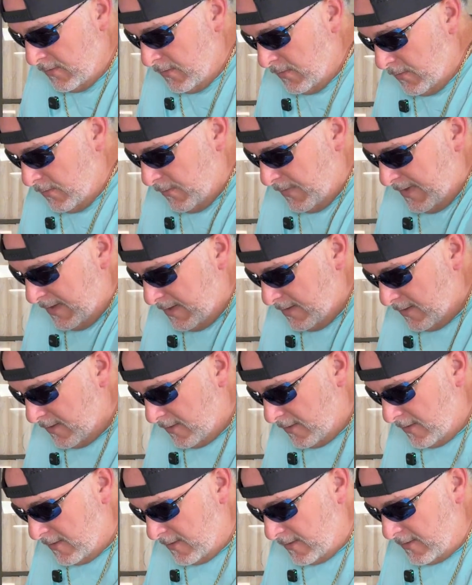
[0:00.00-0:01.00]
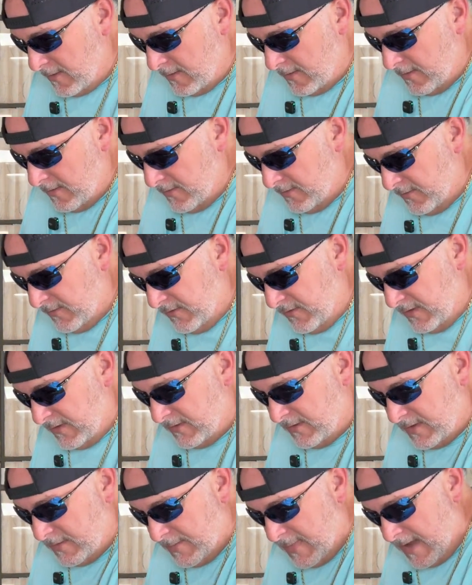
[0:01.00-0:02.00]
We are
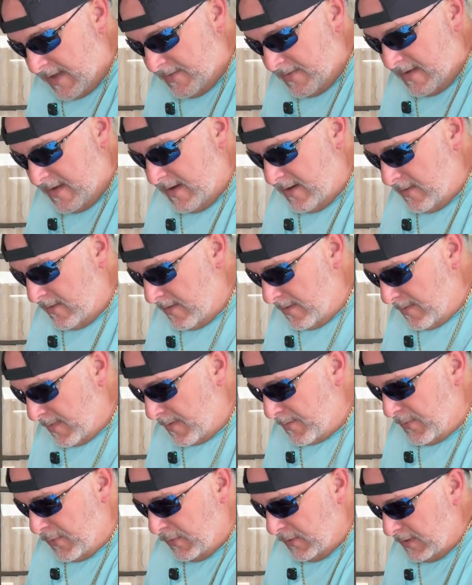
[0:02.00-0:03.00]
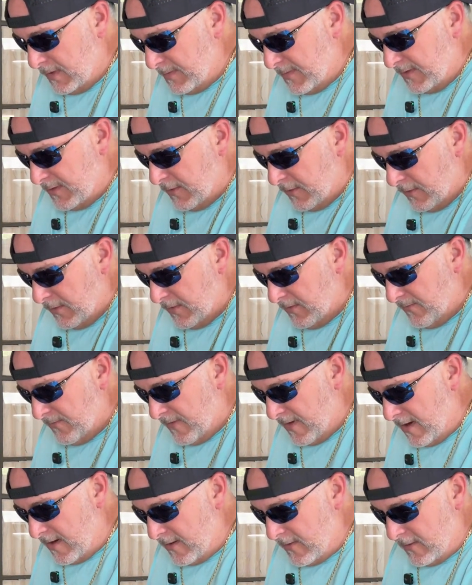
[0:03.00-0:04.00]
just about there. I'm gonna turn the
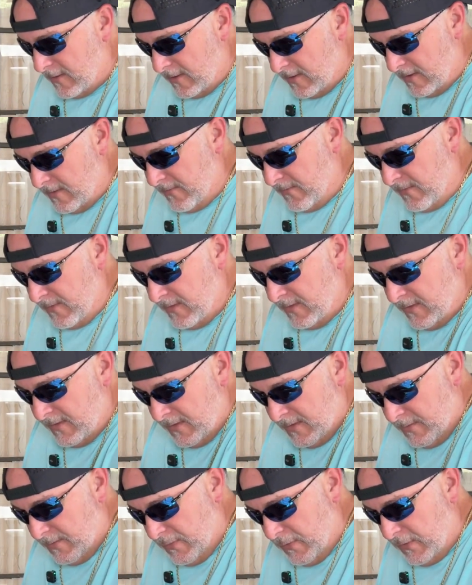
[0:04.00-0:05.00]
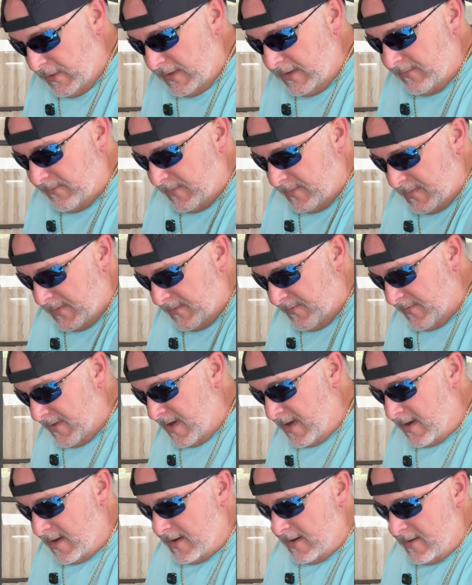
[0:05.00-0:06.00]
fire off, pull it from the
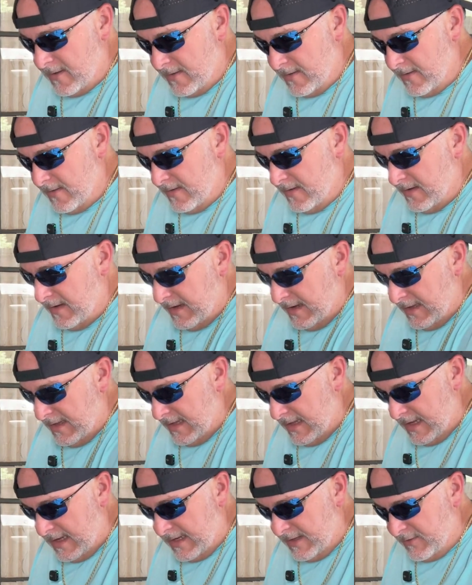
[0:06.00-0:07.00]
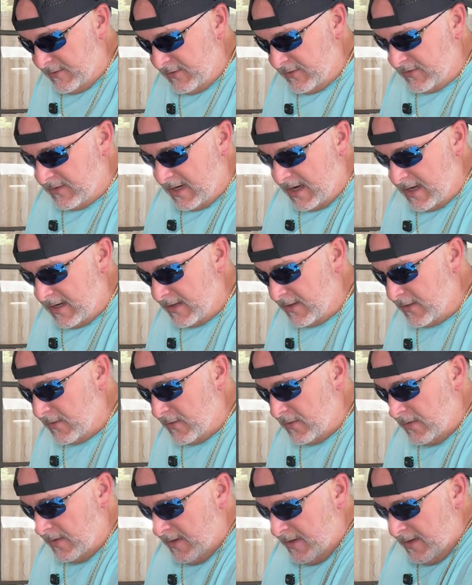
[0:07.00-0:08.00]
fire, and let it just kind of
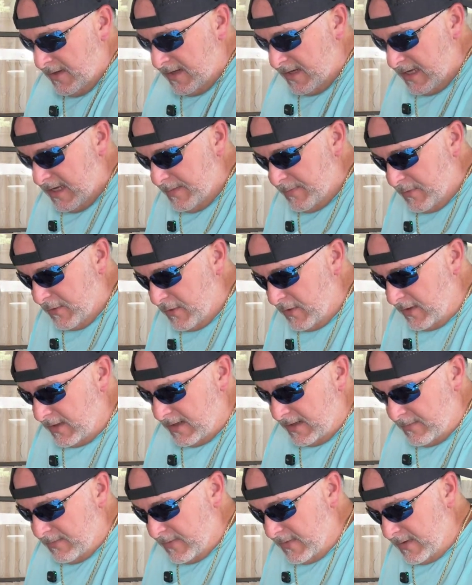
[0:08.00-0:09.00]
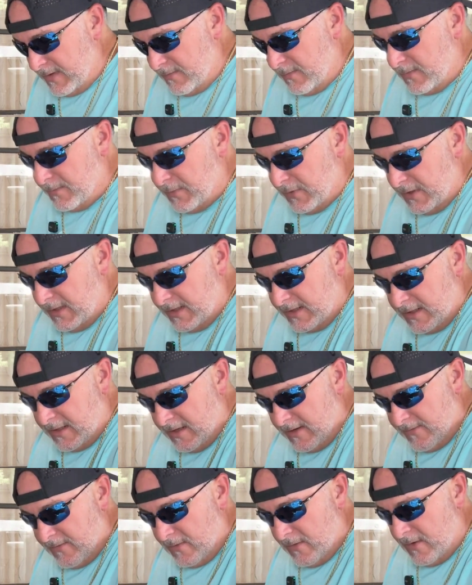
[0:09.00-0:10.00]
keep cooking, but put a
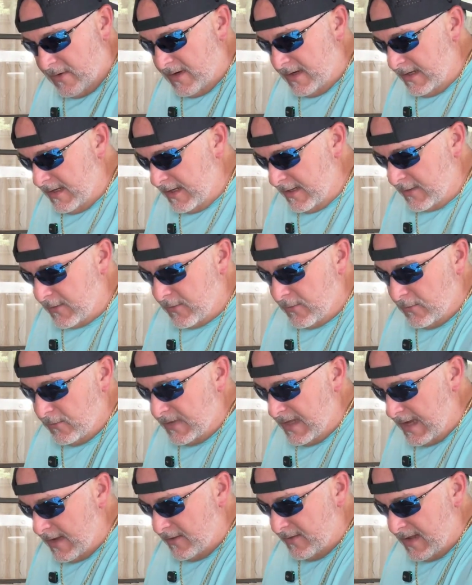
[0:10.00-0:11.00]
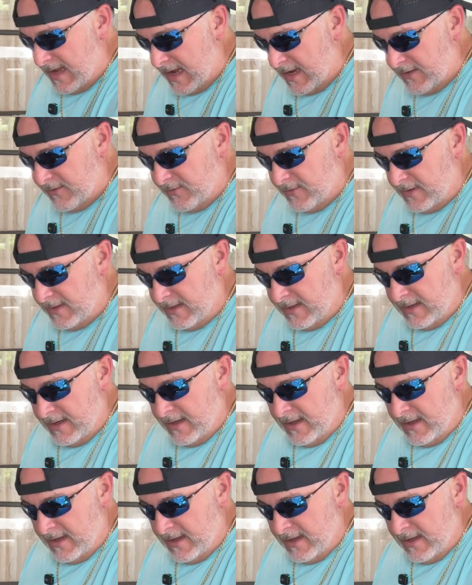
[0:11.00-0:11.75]
cover on it, let it cool down naturally.